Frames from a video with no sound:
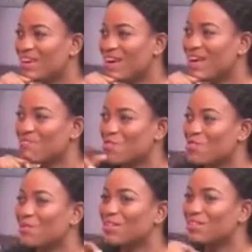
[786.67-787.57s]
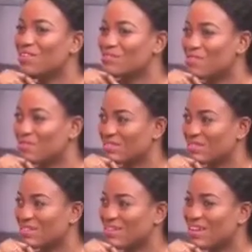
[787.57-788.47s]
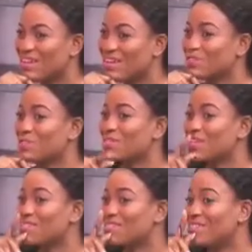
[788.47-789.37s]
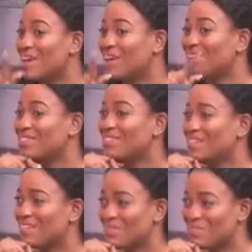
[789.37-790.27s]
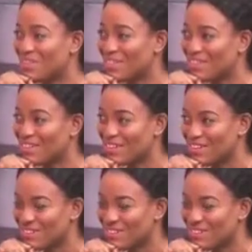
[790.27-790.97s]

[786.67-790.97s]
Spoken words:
I am completely wrong. It was the then gender minister.